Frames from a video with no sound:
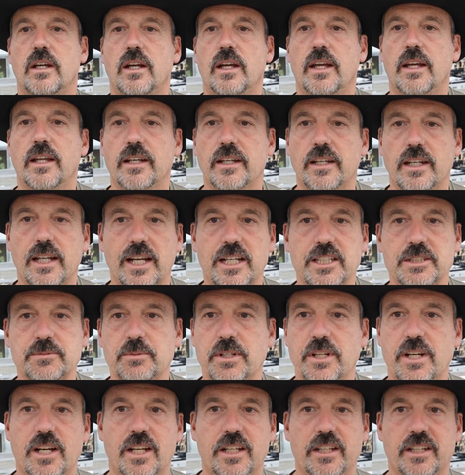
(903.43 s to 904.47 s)
And last but
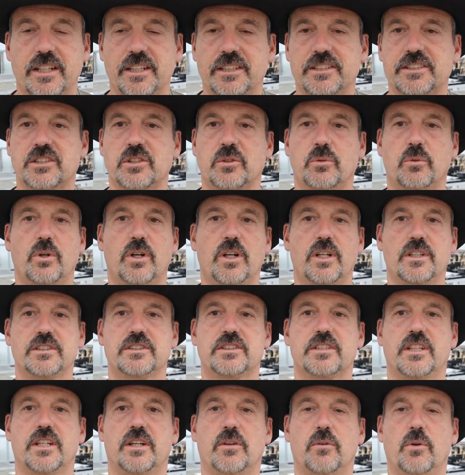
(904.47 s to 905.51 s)
not least, the
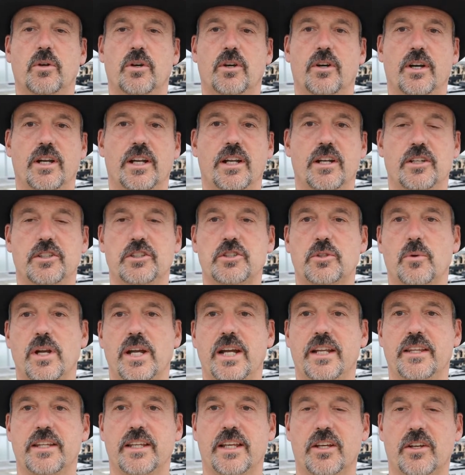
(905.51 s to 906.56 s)
ones that were in a
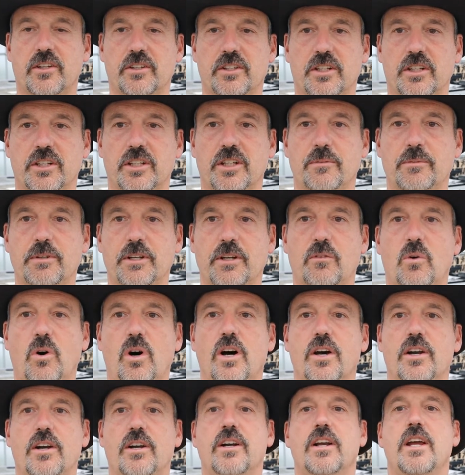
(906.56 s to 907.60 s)
tray that held a little bit of
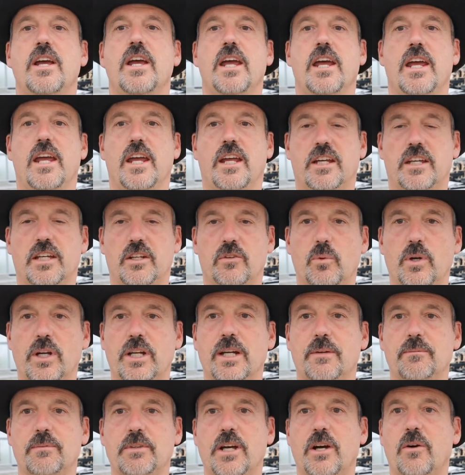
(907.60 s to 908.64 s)
water and could wick
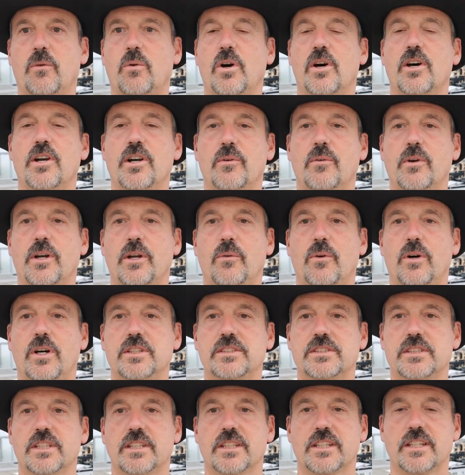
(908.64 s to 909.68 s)
up that water when I
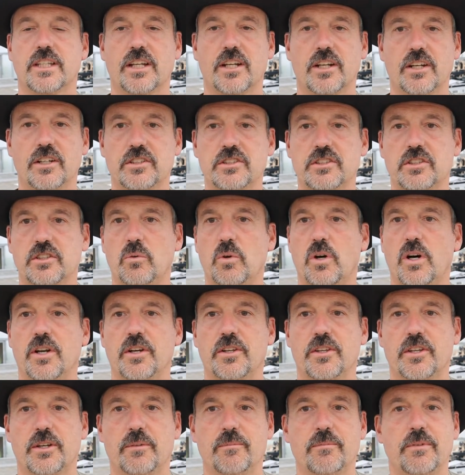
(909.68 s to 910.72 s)
wasn't there to water
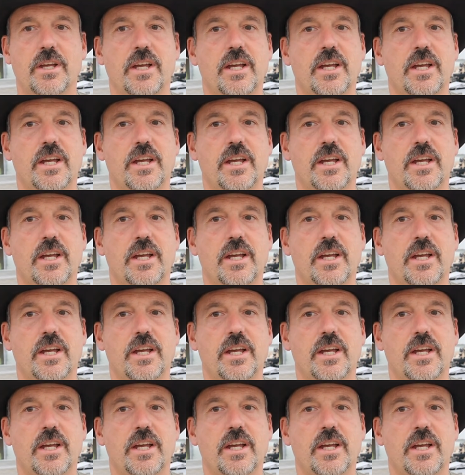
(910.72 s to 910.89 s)
them,